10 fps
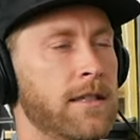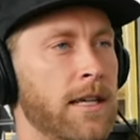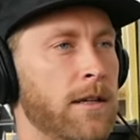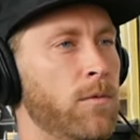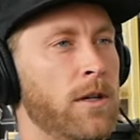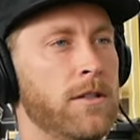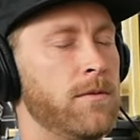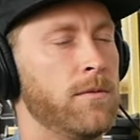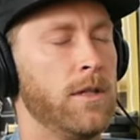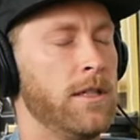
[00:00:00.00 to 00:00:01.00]
Like what do,
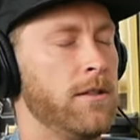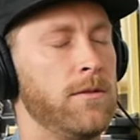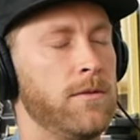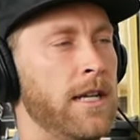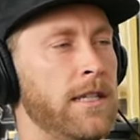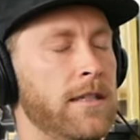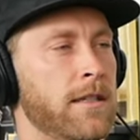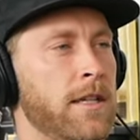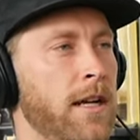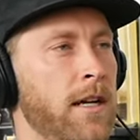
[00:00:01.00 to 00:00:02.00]
what do I need to
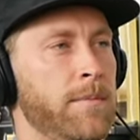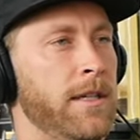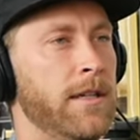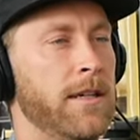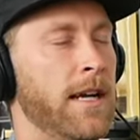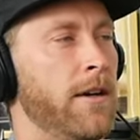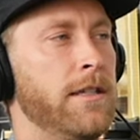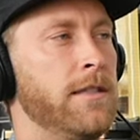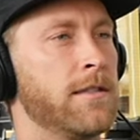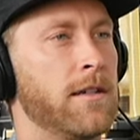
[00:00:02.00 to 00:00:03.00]
cut up here and how do I
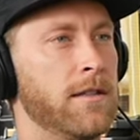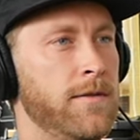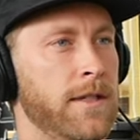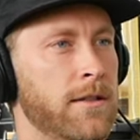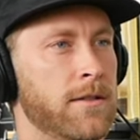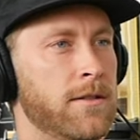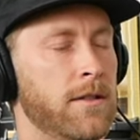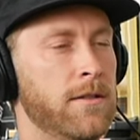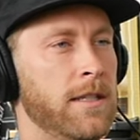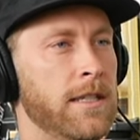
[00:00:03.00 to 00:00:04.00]
need to start this video
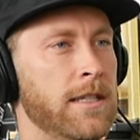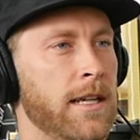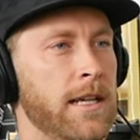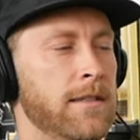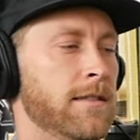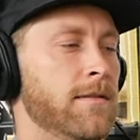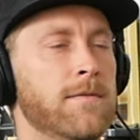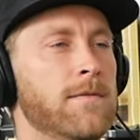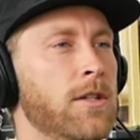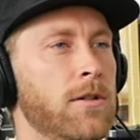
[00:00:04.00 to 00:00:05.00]
so it engages and
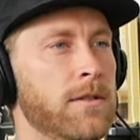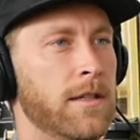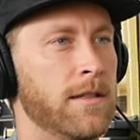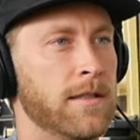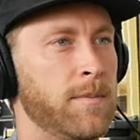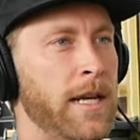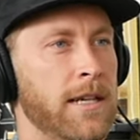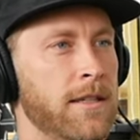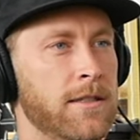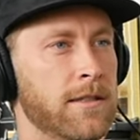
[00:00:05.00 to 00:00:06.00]
goes on this
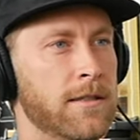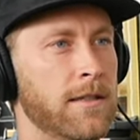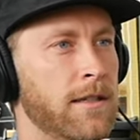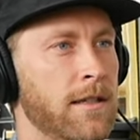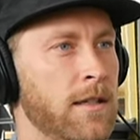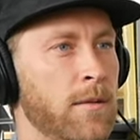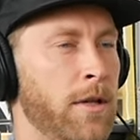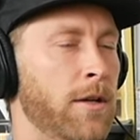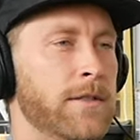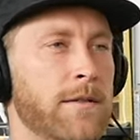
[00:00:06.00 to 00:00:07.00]
page and
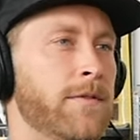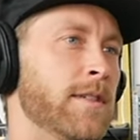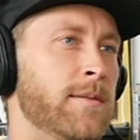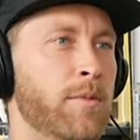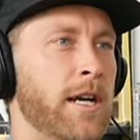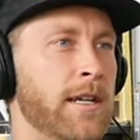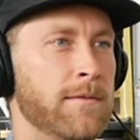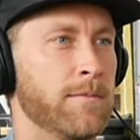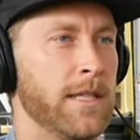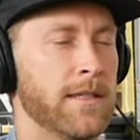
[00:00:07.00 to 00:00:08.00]
blows up for this
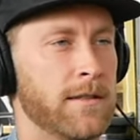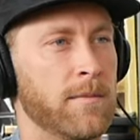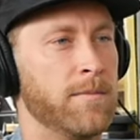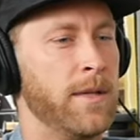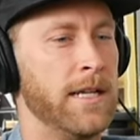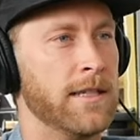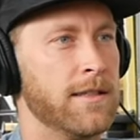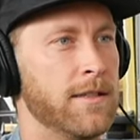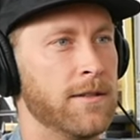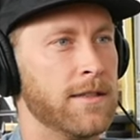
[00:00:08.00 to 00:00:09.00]
brand because they're paying us
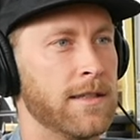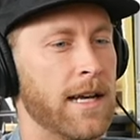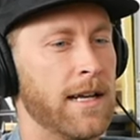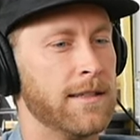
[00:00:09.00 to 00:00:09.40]
to do this and that.